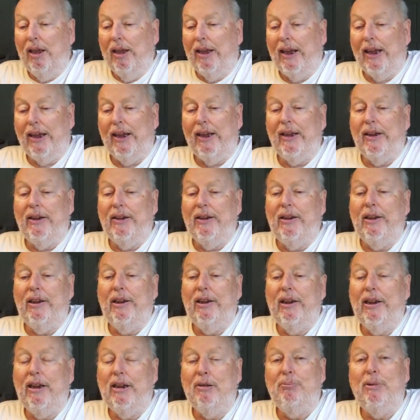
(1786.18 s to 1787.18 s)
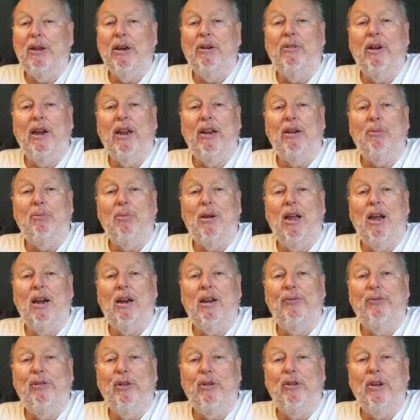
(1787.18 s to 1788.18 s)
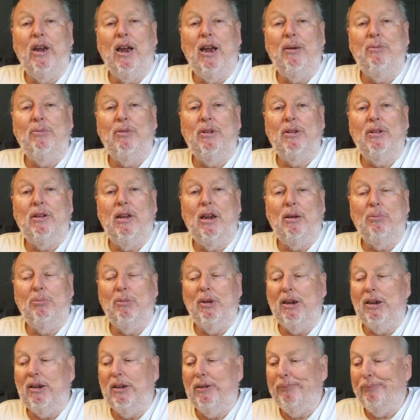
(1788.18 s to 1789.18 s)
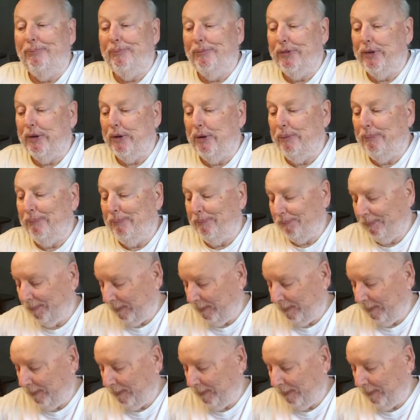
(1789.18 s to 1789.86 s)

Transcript: and he's been around the block a few times just like me. So